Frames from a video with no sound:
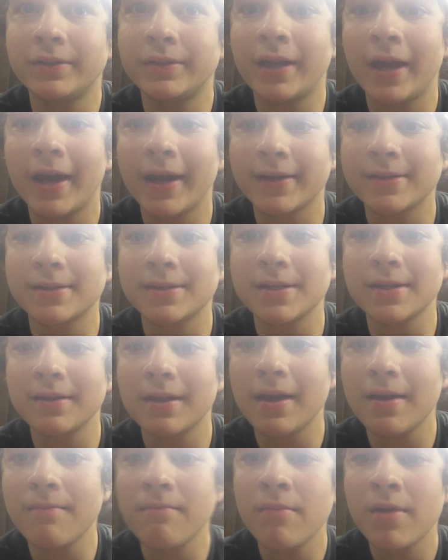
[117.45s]
texting
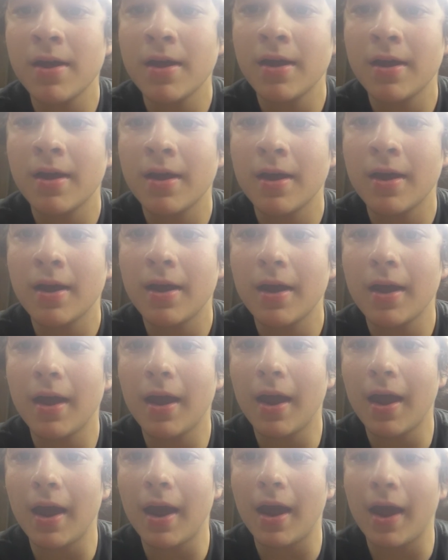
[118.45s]
them,
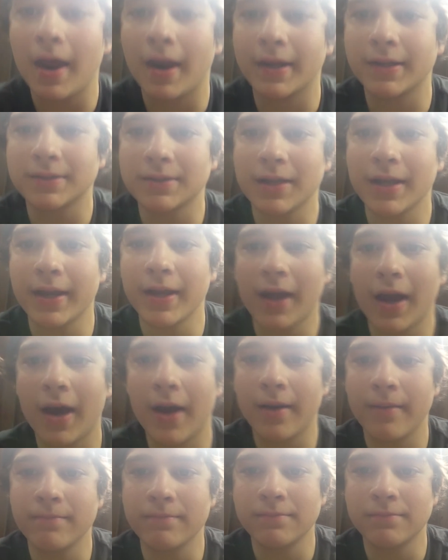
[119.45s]
and it's like
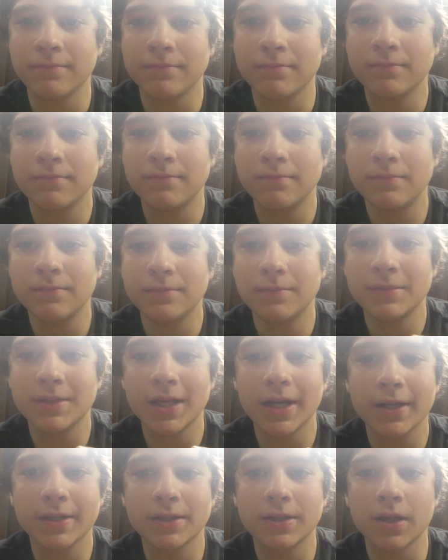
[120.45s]
I'm
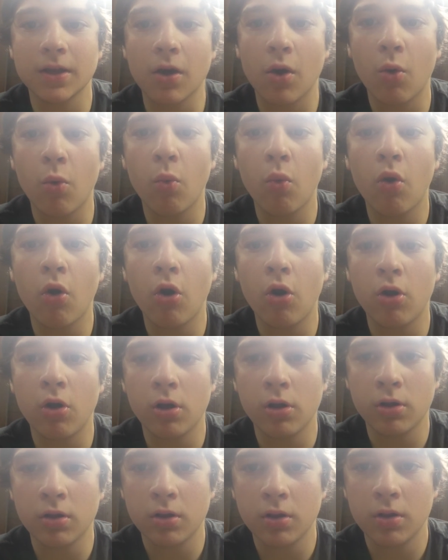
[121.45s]
texting a wall.